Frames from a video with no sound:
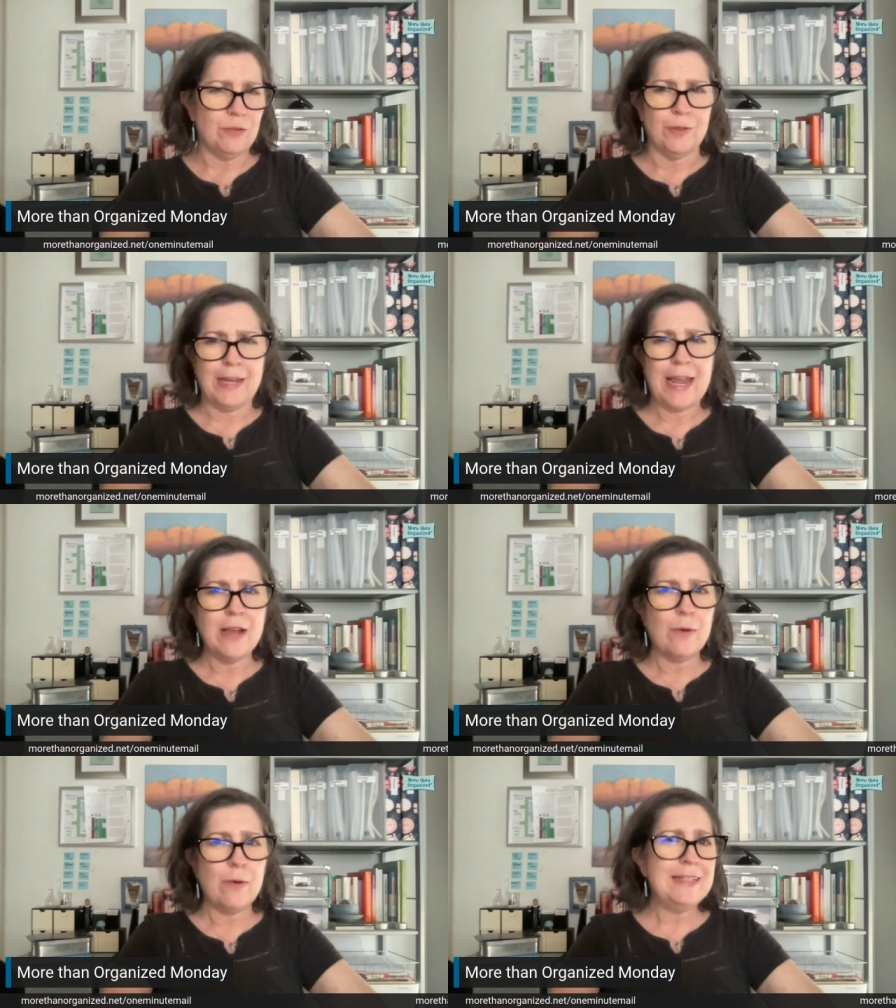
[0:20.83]
so I can't
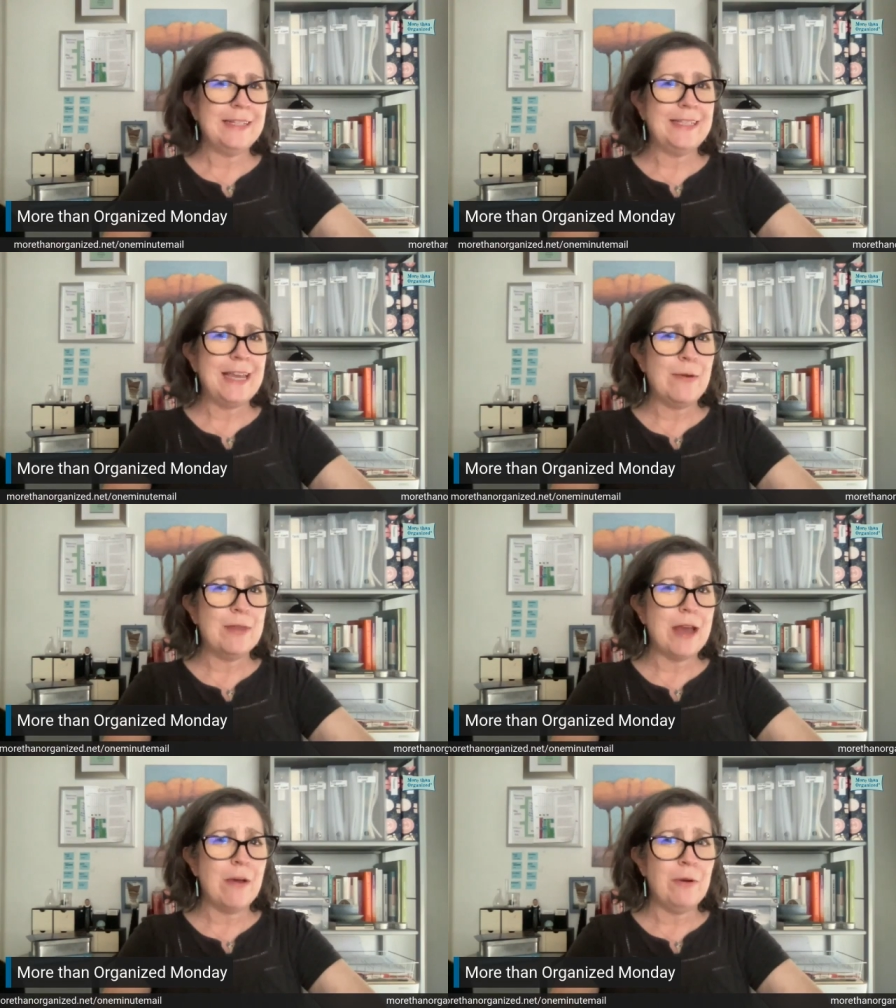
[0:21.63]
quite
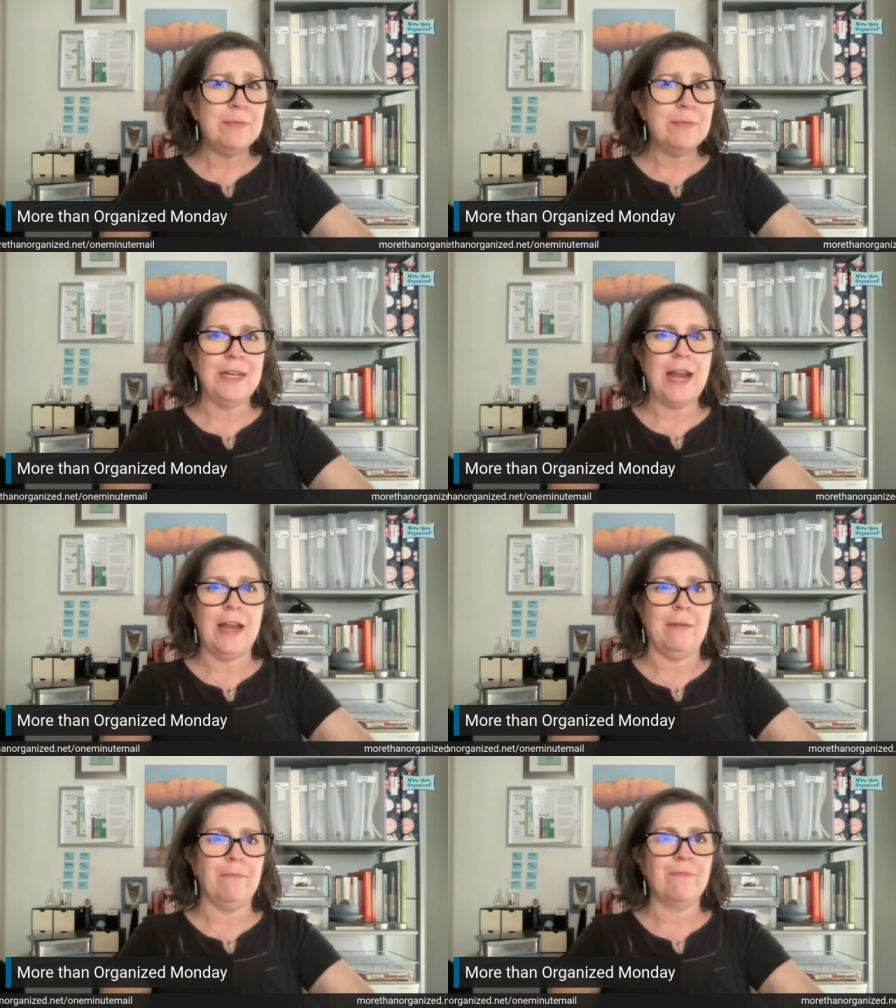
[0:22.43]
see without them
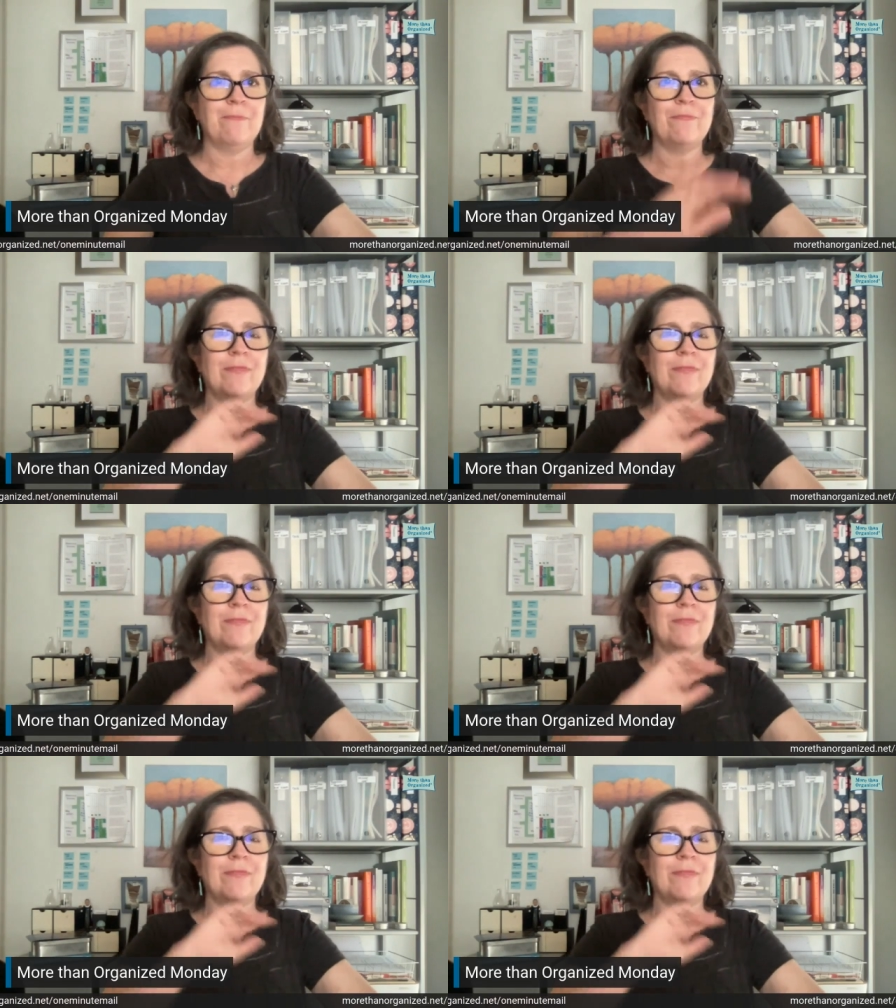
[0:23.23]
today.